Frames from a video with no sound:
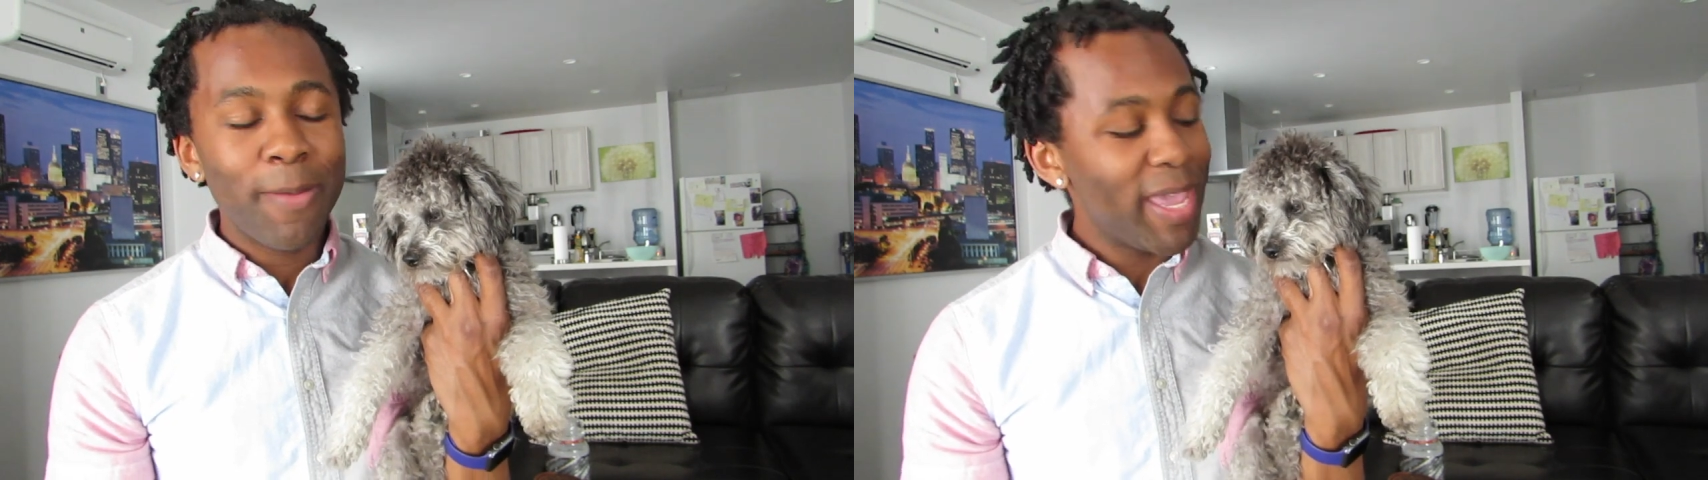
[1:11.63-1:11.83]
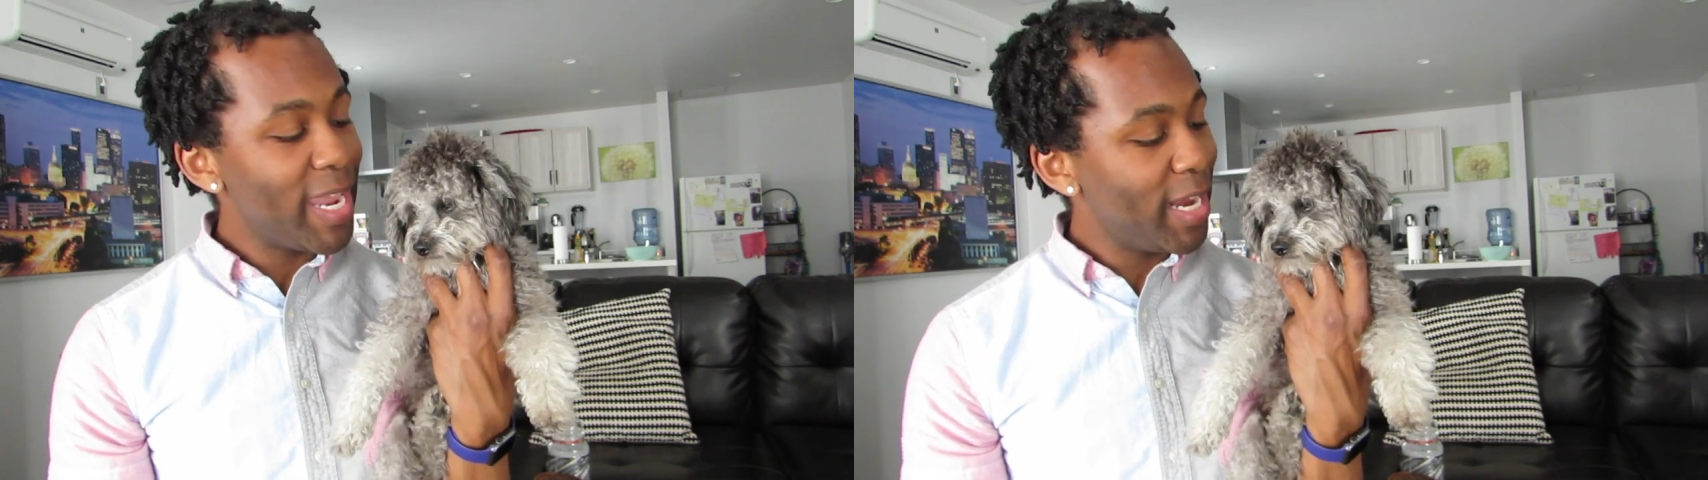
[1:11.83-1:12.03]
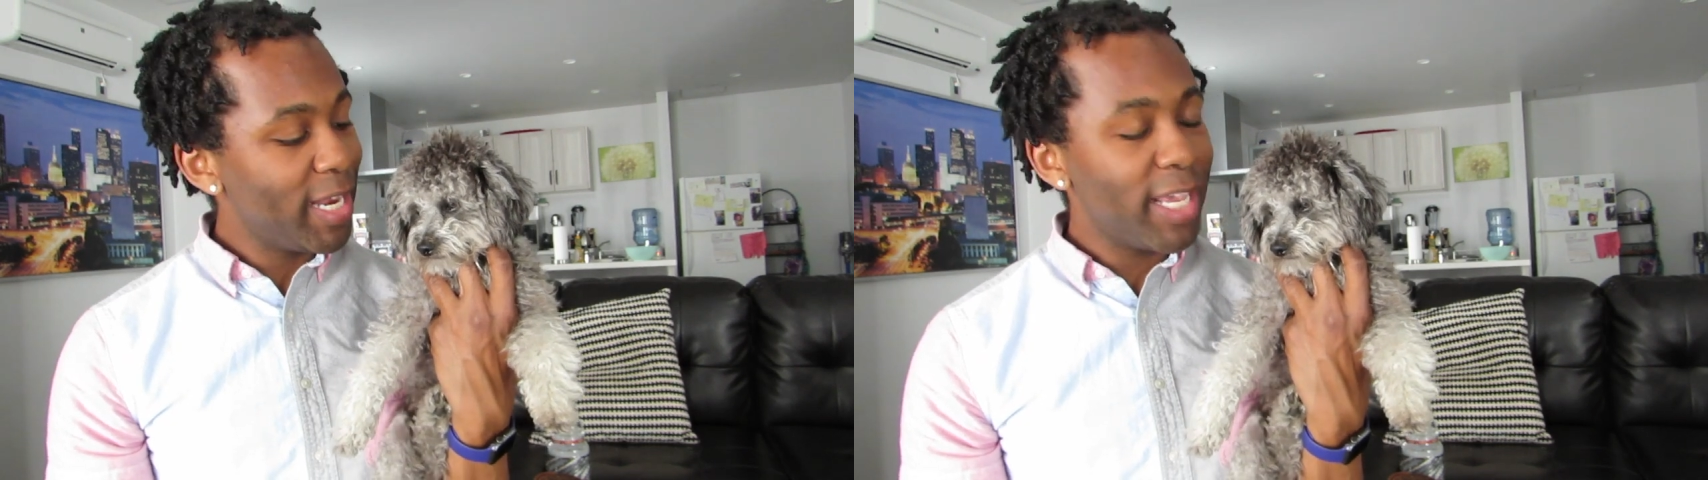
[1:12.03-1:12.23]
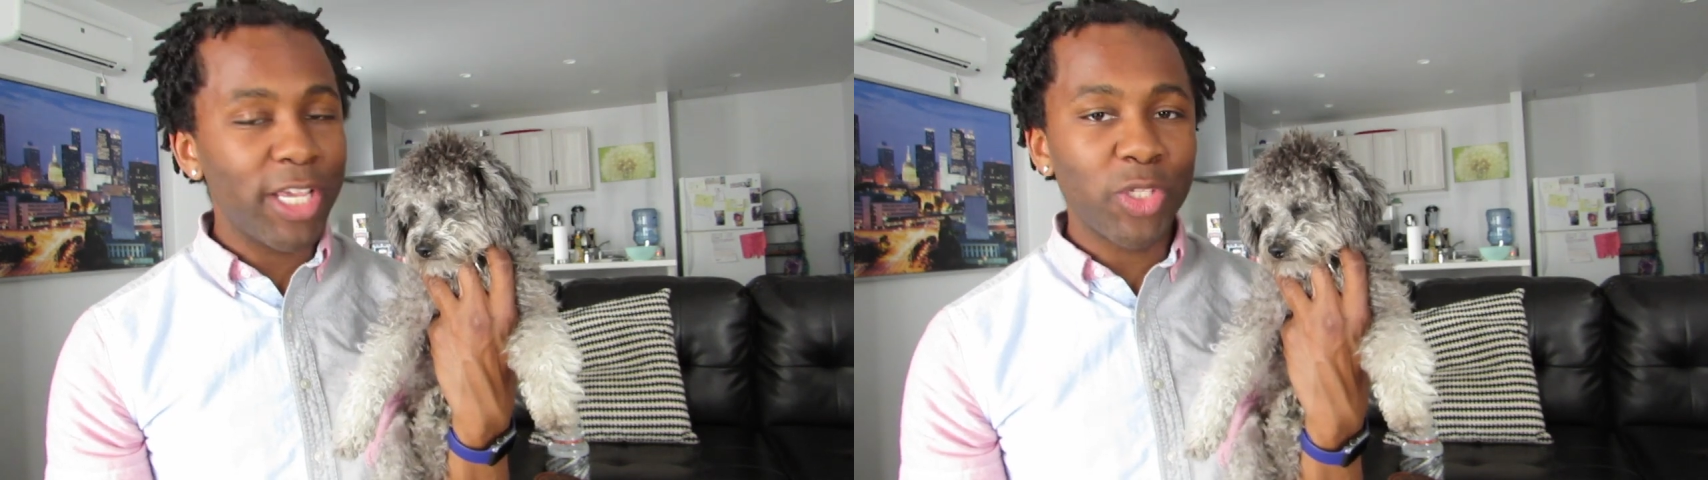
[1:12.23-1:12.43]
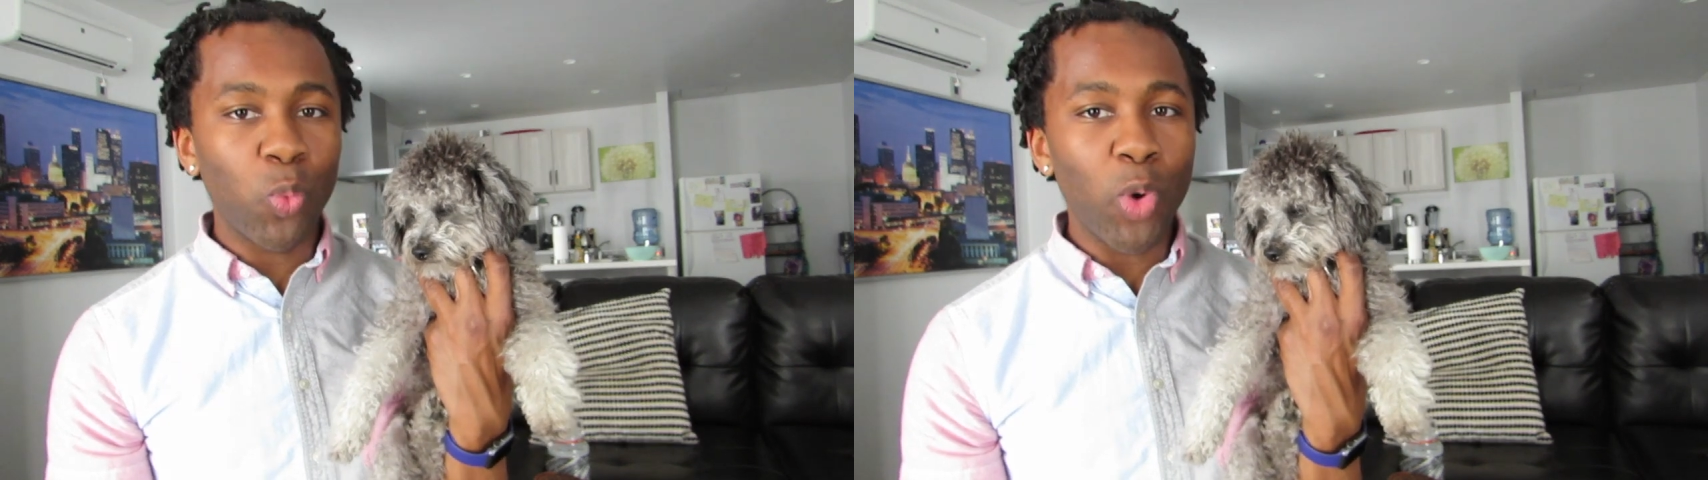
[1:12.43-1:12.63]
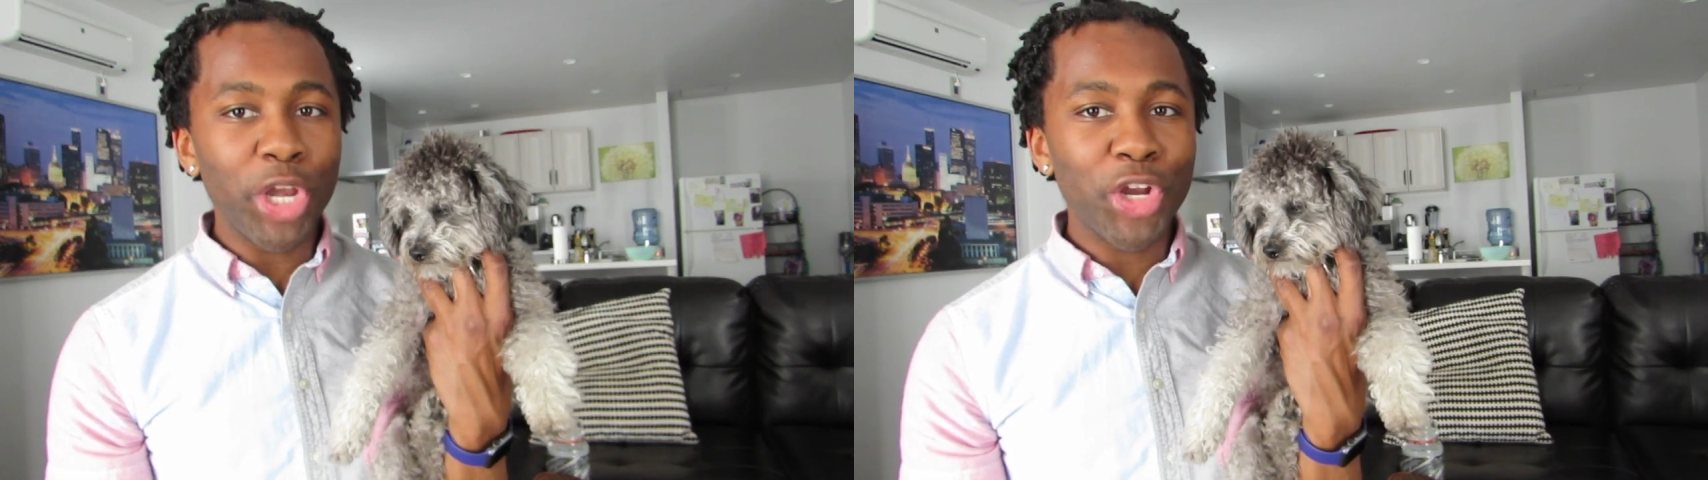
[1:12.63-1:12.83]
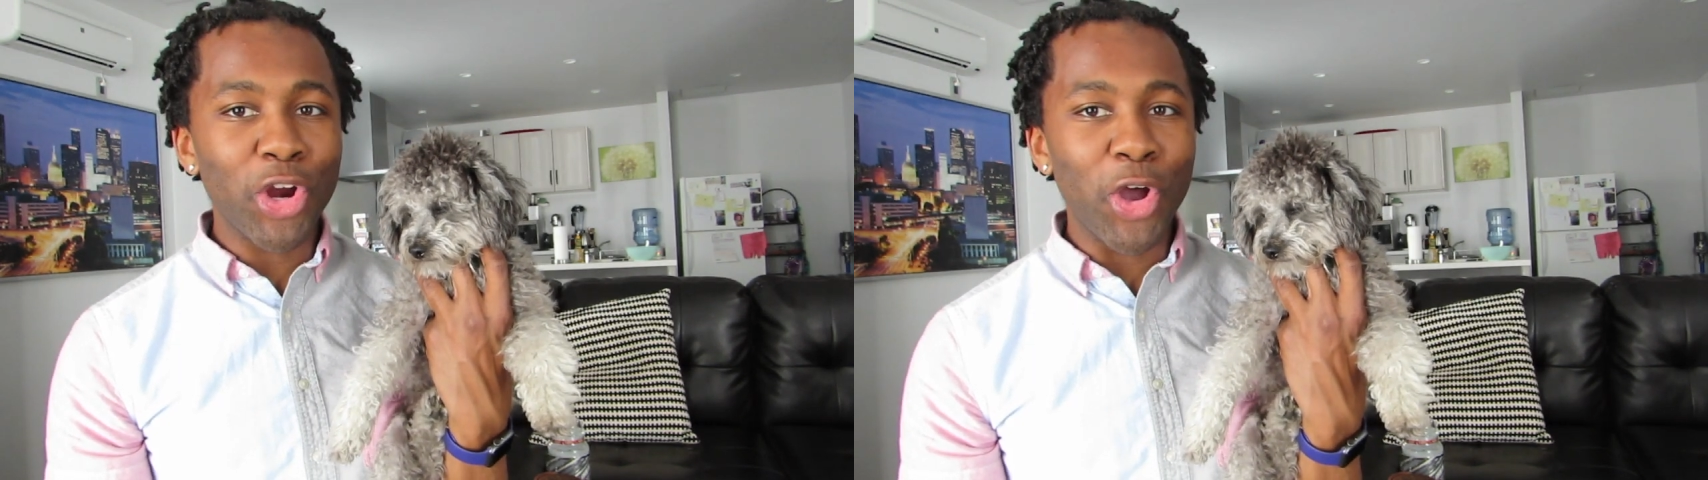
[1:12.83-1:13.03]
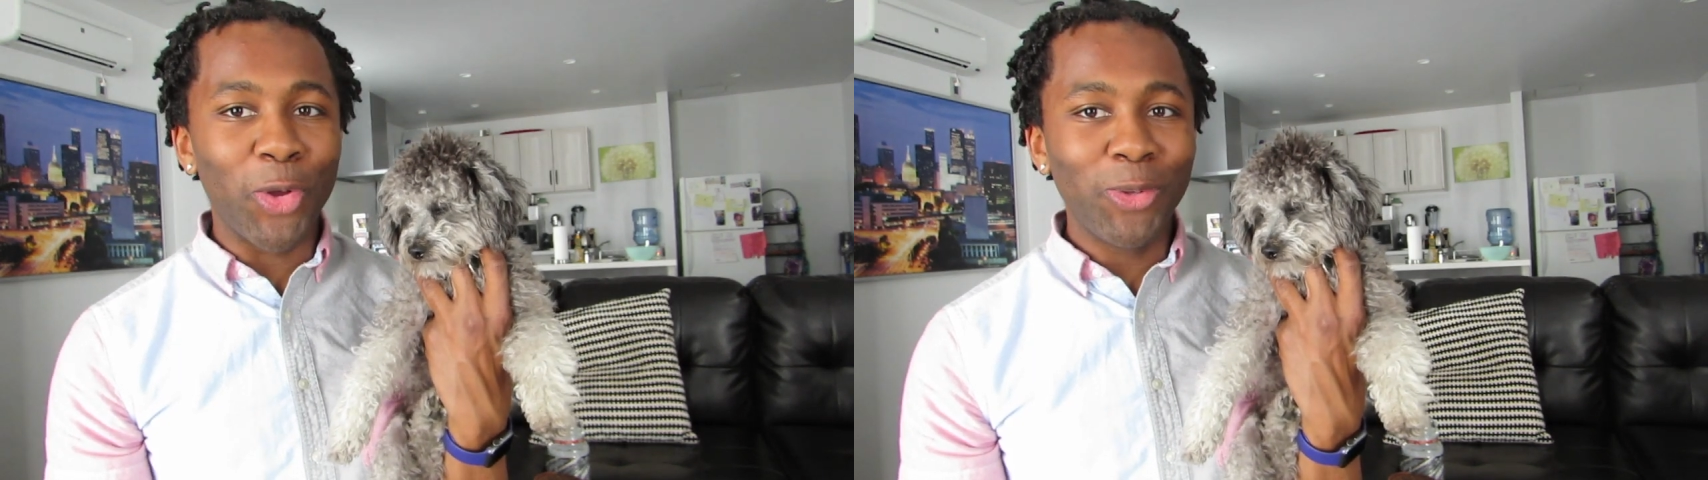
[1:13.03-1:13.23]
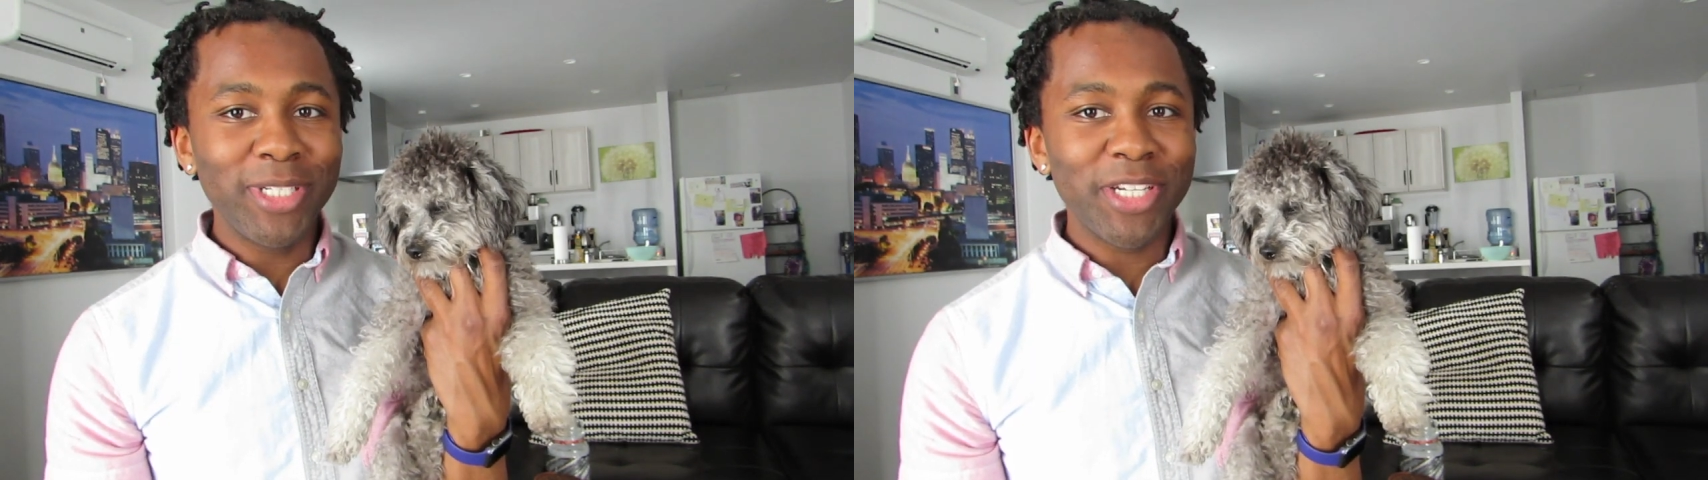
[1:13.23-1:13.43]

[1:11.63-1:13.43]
Peyton is 1 year old.